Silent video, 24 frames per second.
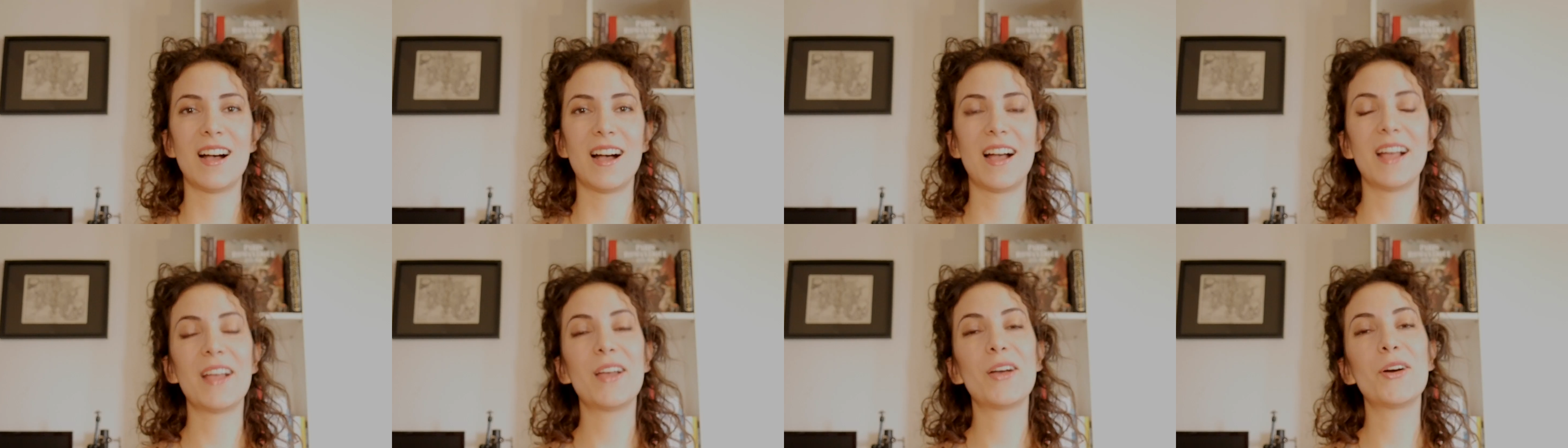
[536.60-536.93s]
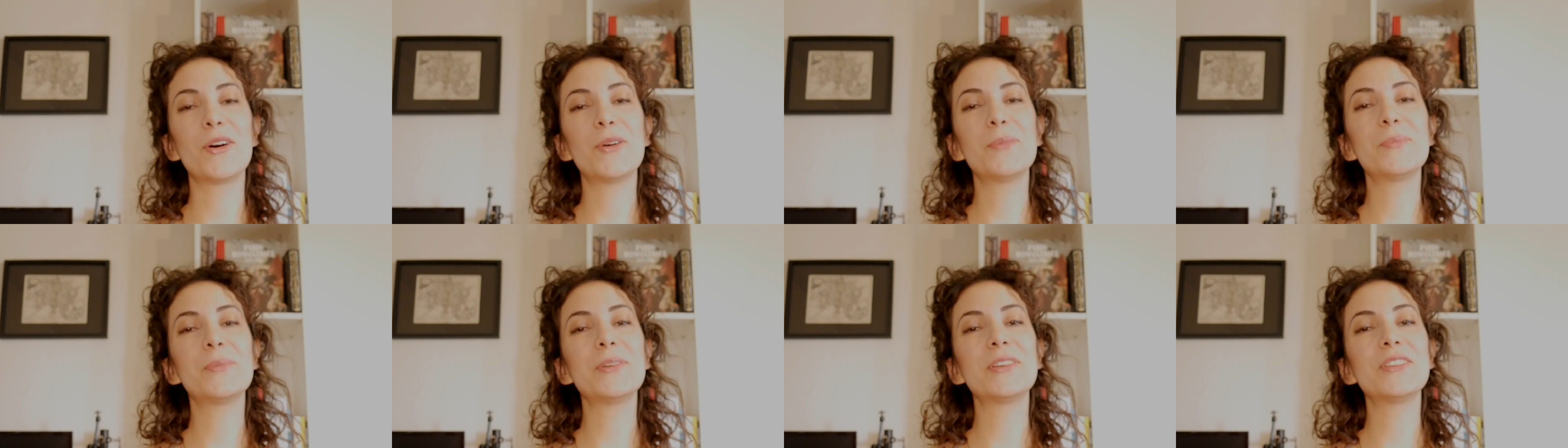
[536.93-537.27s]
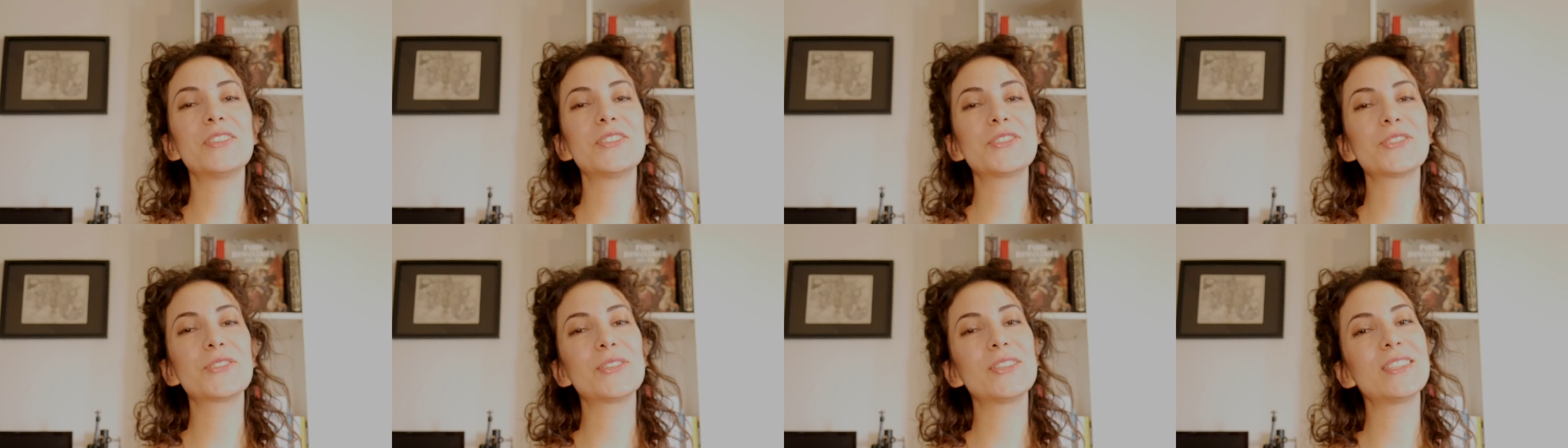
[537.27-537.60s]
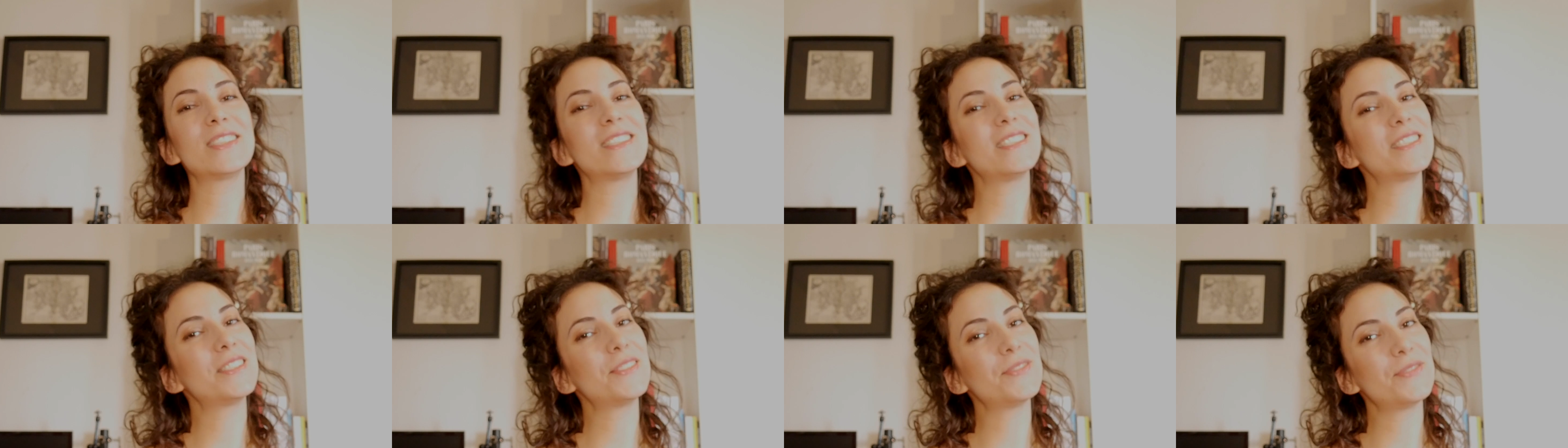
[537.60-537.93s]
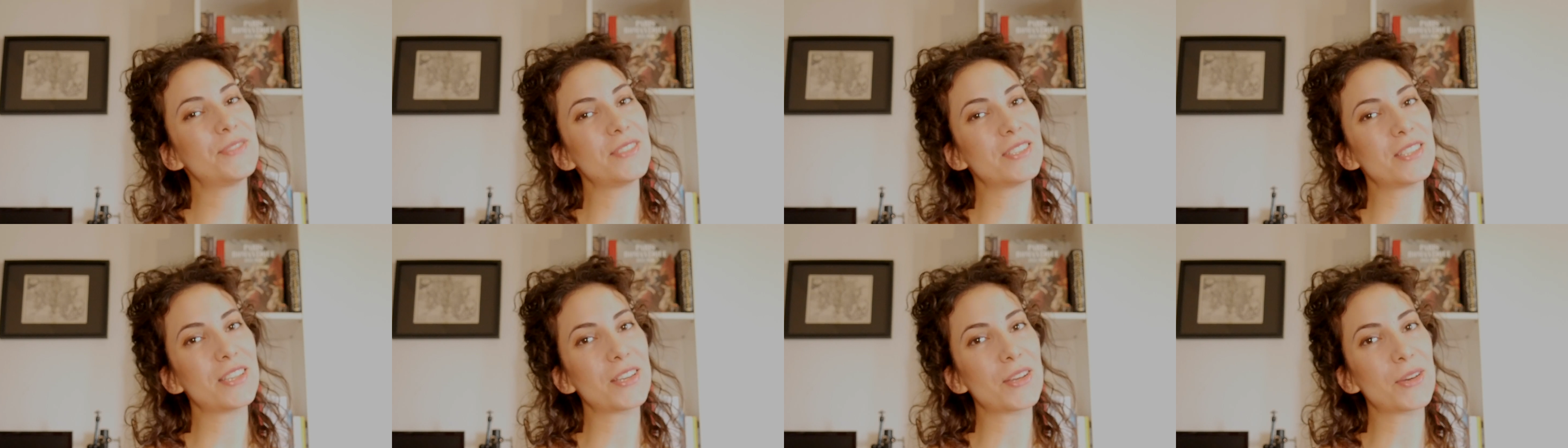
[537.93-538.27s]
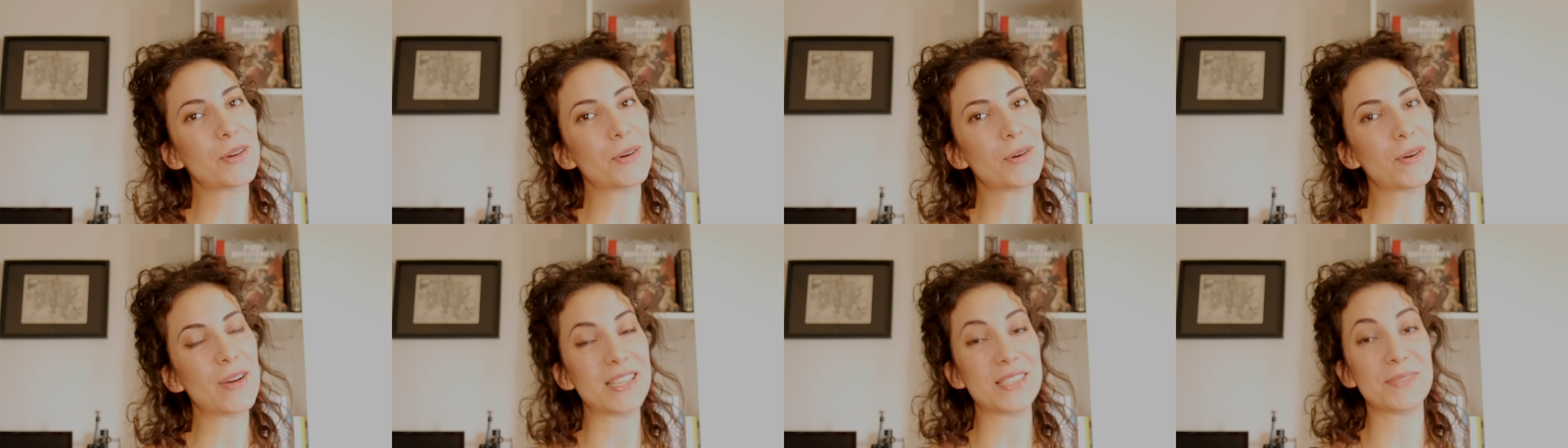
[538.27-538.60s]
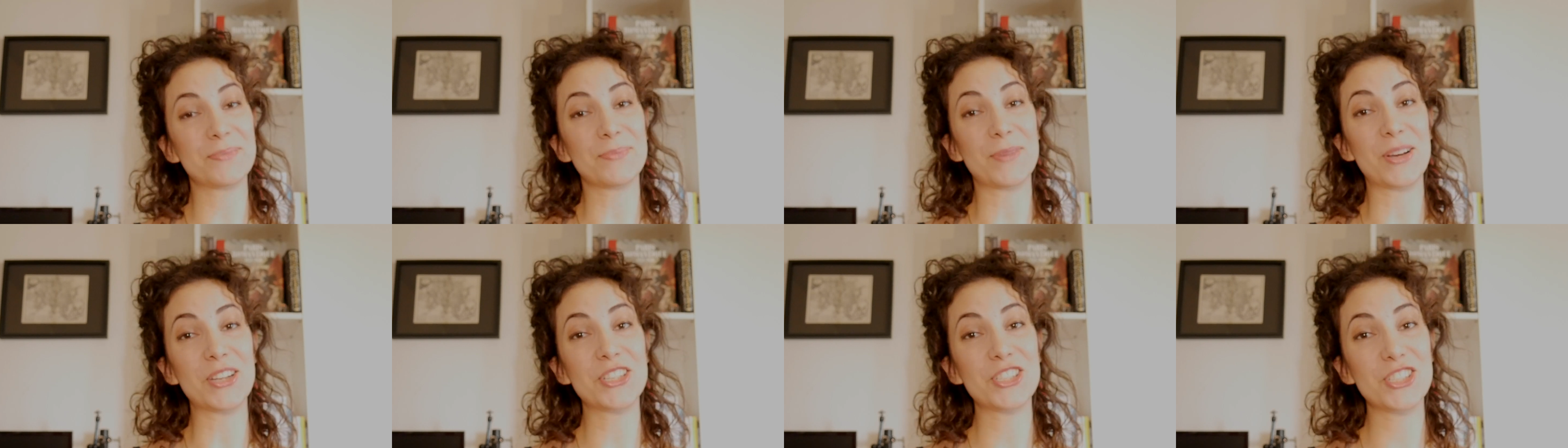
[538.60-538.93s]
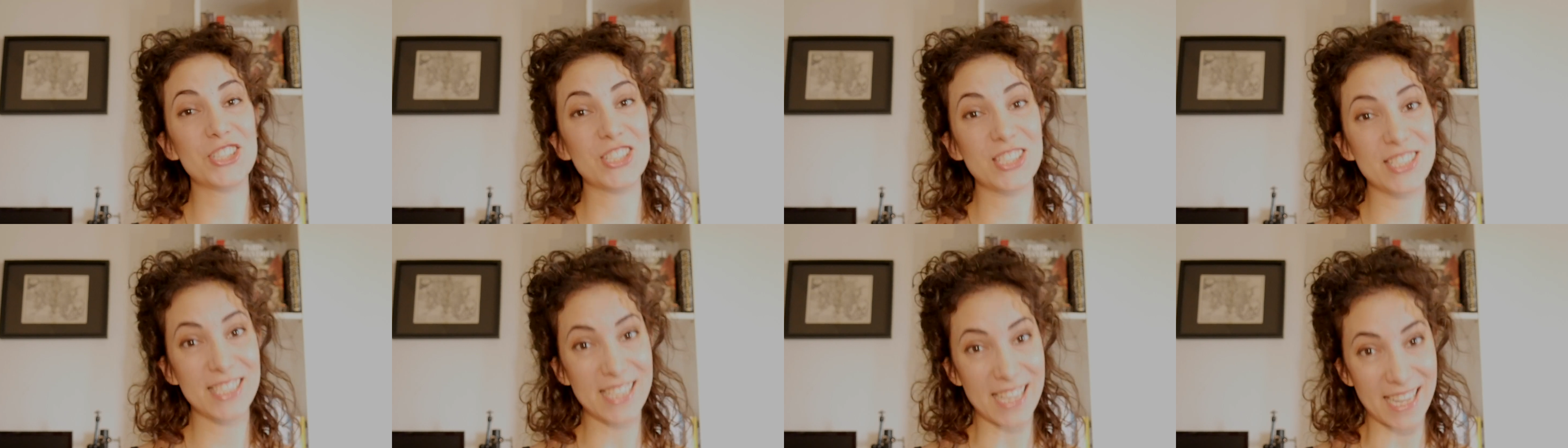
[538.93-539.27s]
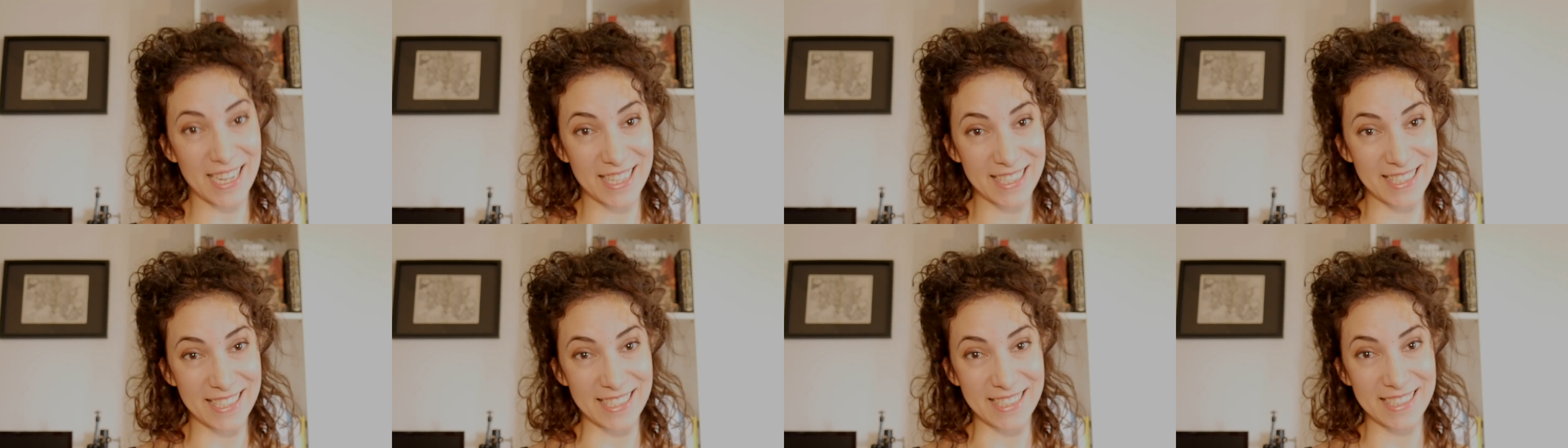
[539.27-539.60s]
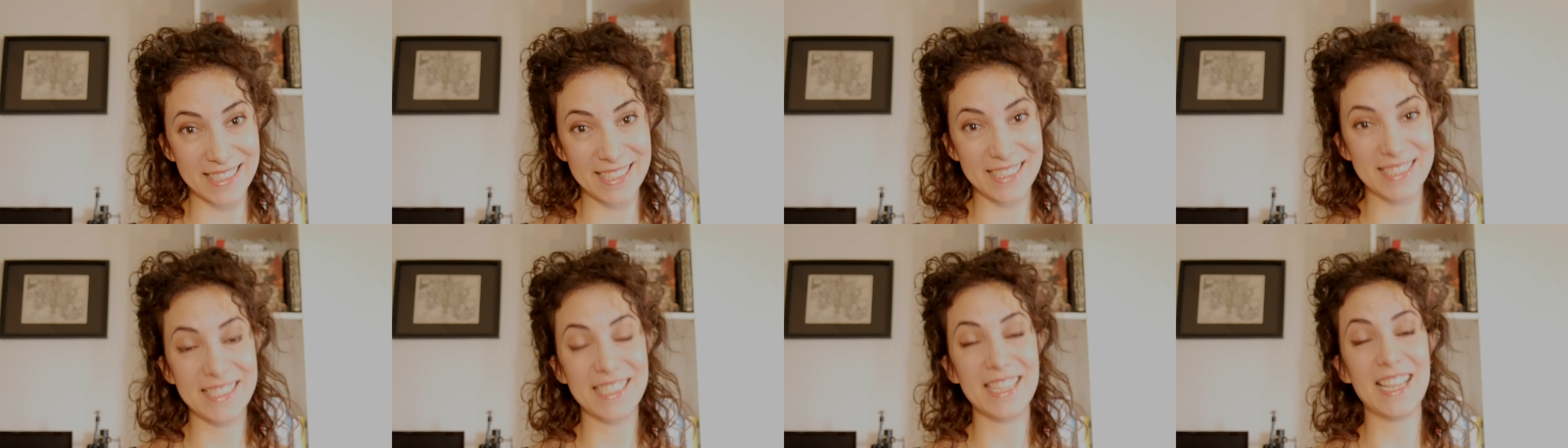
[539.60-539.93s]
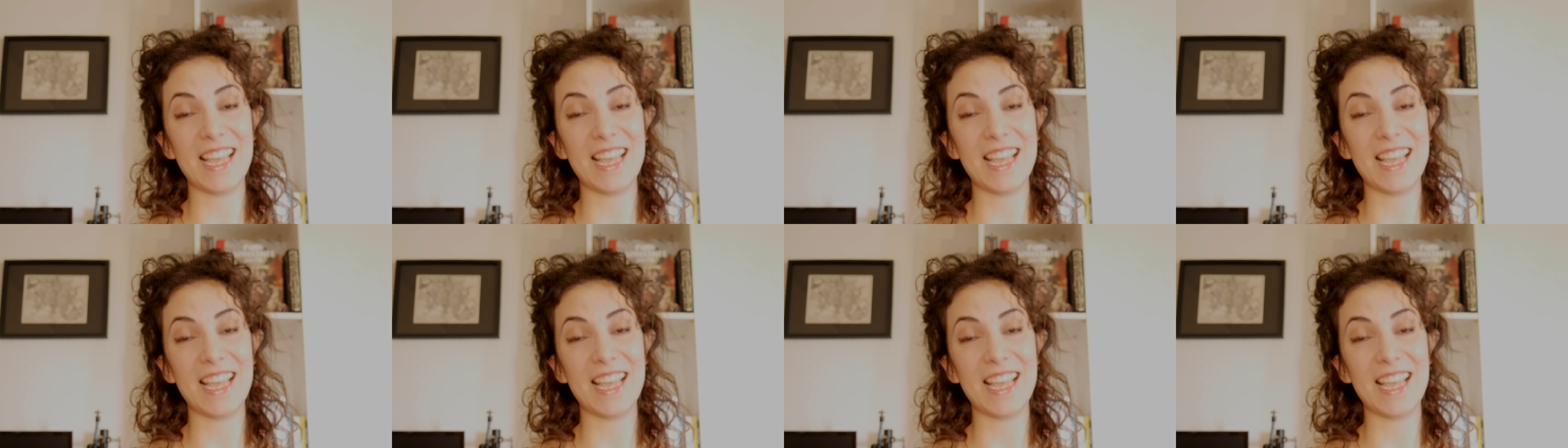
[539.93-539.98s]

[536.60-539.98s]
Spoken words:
I hope you enjoyed this video as much as I did.